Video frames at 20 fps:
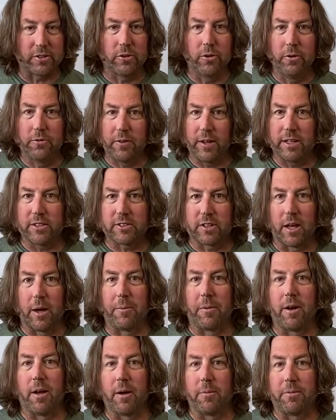2 events
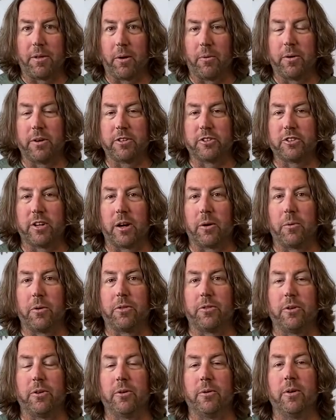coming up that I wanted to share
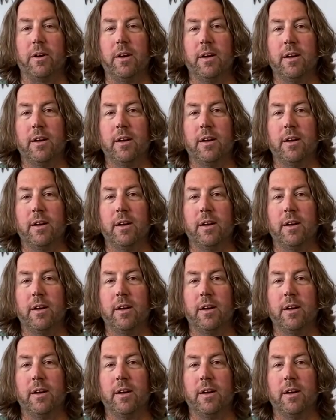with you.